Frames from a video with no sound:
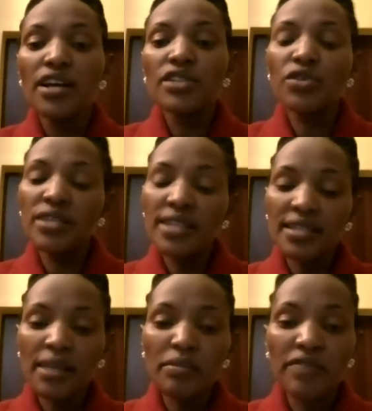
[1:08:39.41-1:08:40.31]
So these are
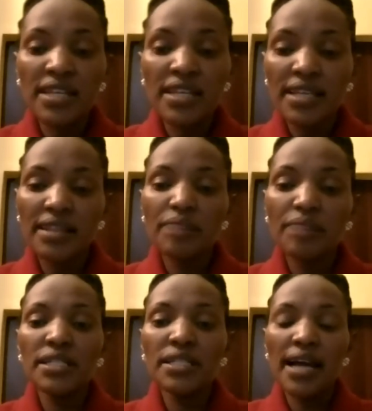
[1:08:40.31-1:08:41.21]
some of the things that the
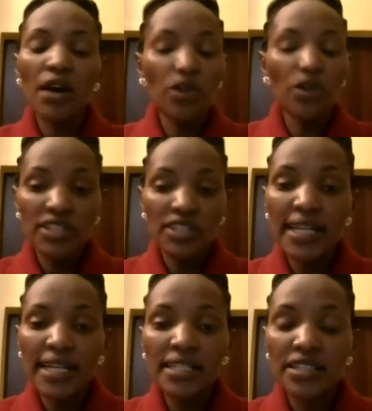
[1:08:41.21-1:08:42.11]
media or the
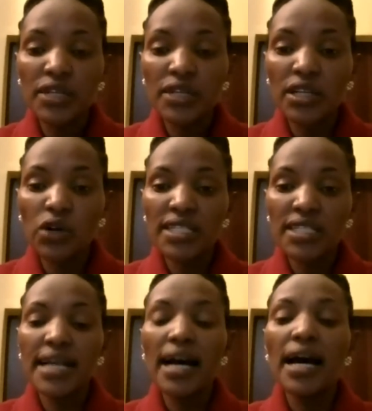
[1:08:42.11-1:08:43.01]
journalists really
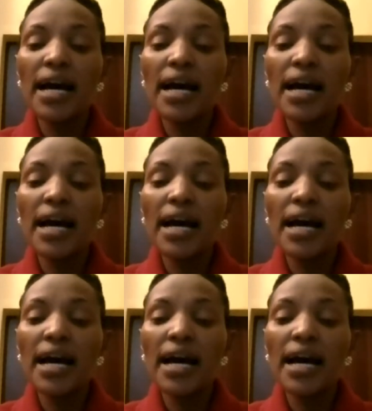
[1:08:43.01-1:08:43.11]
consider.